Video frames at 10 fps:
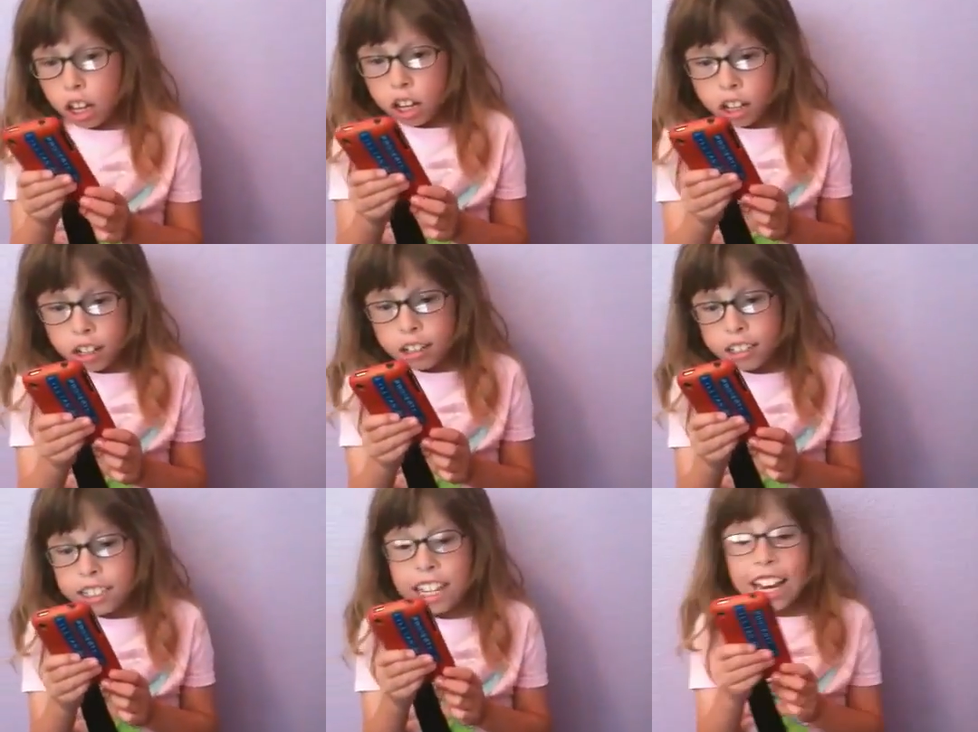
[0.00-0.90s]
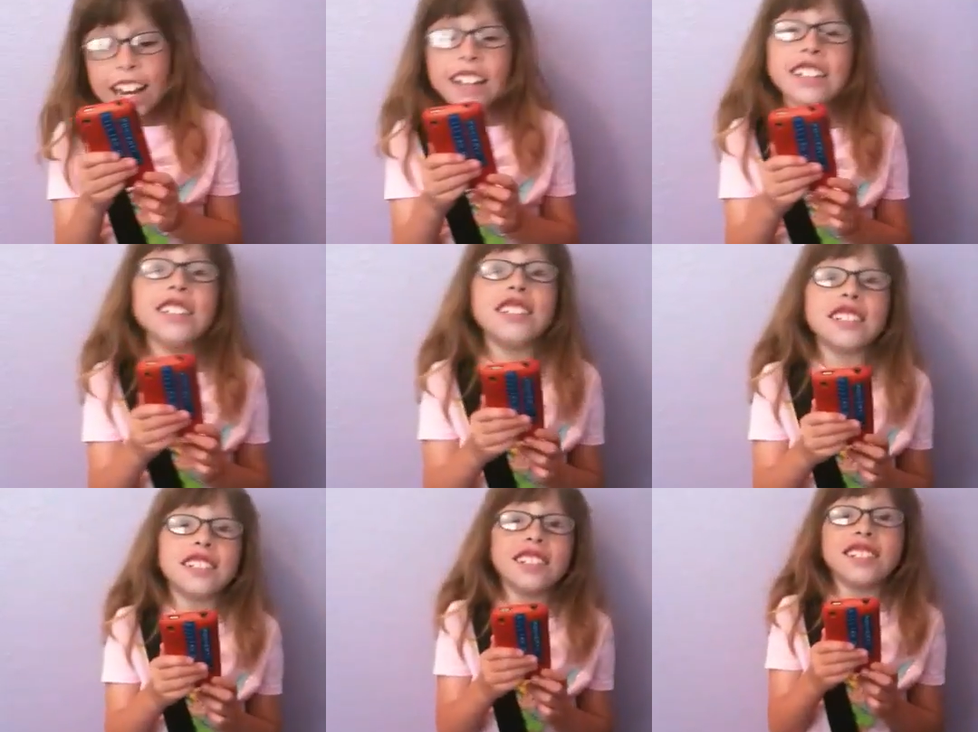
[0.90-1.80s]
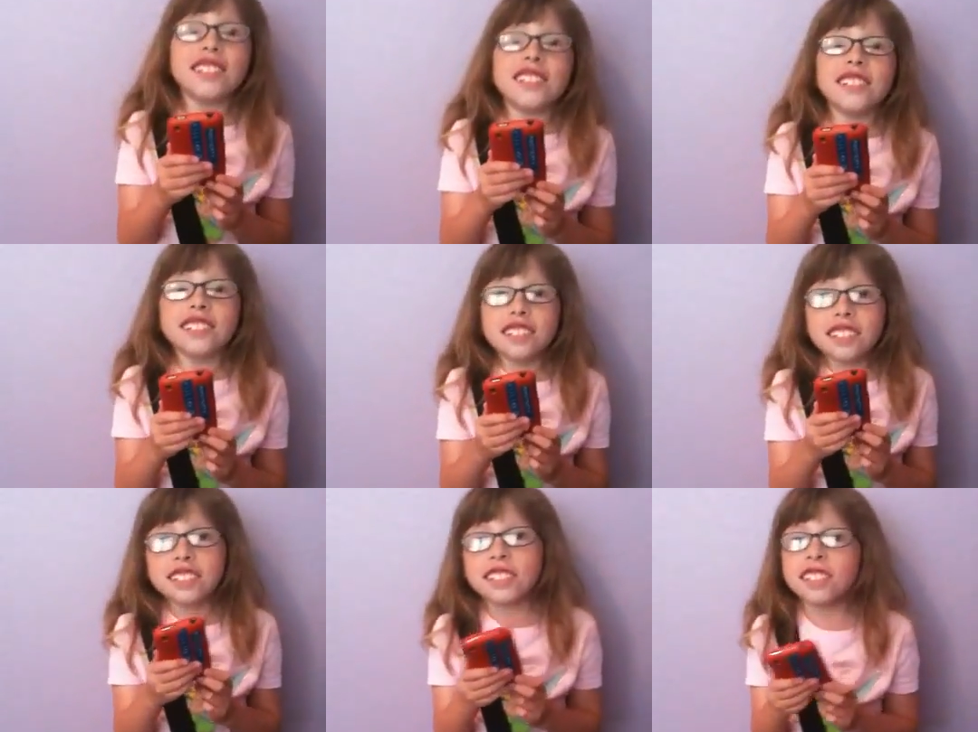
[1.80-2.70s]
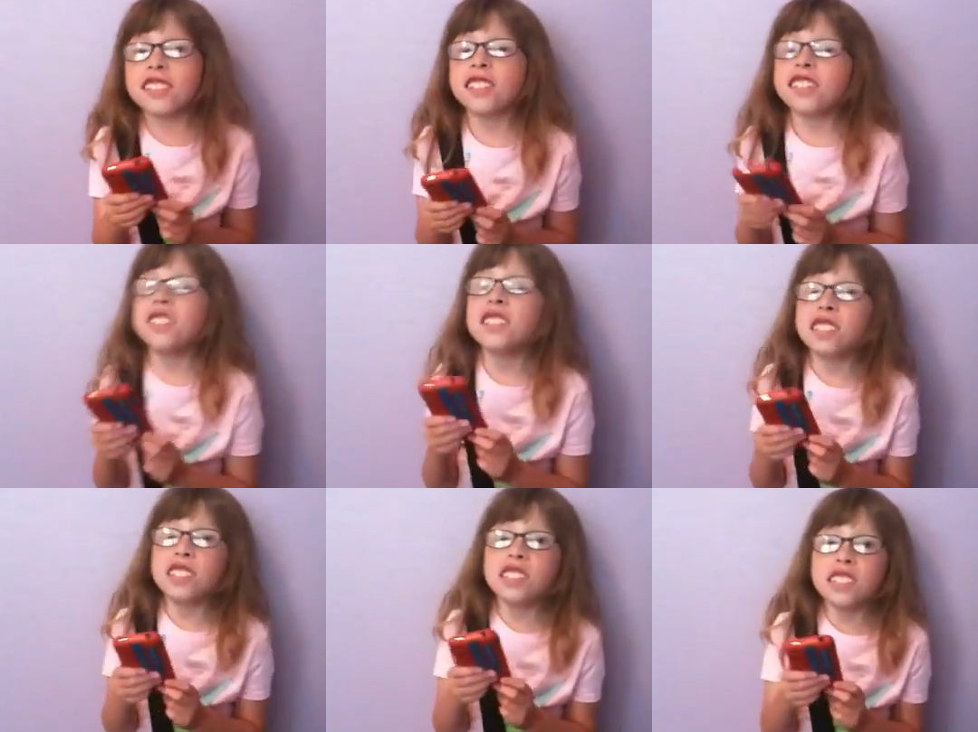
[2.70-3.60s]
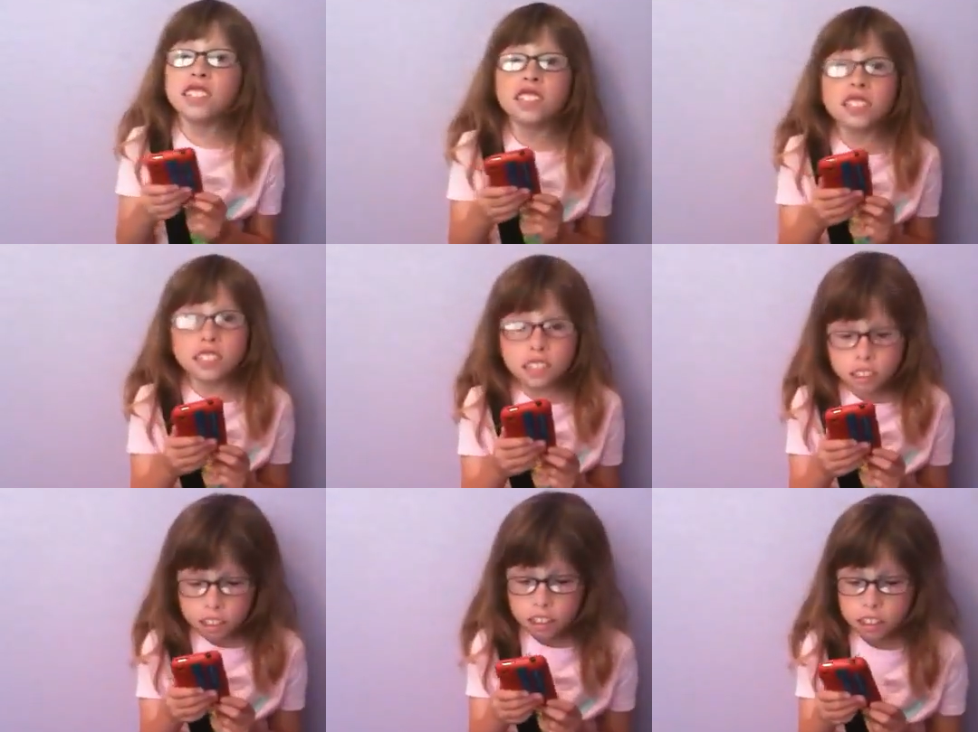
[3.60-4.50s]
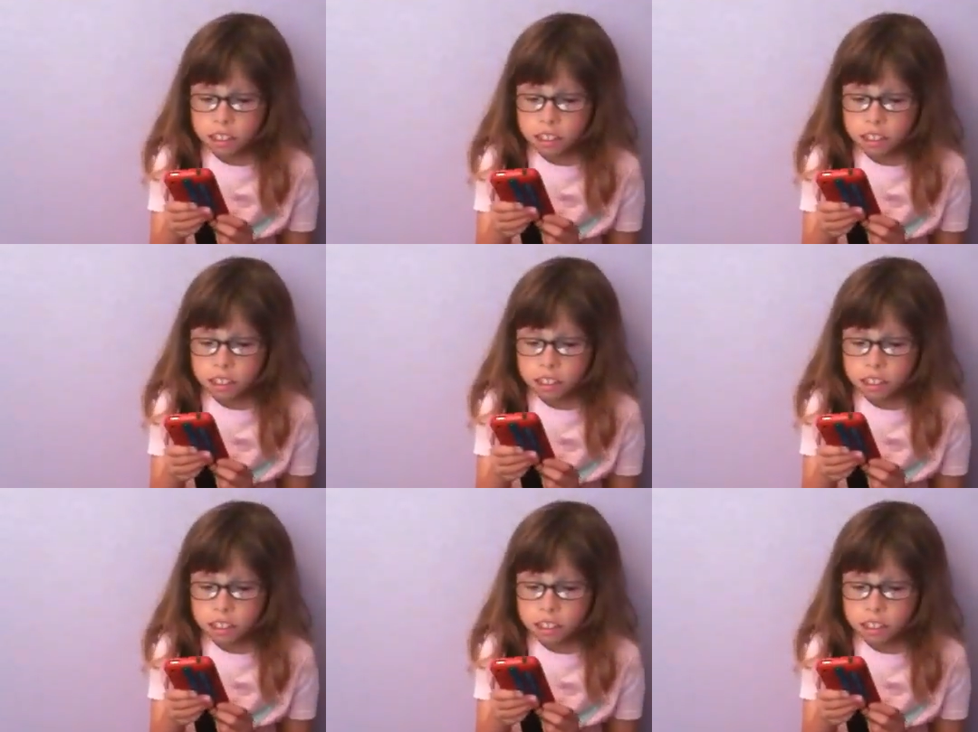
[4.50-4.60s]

Um, yeah. Okay, so let's um, press some of those buttons.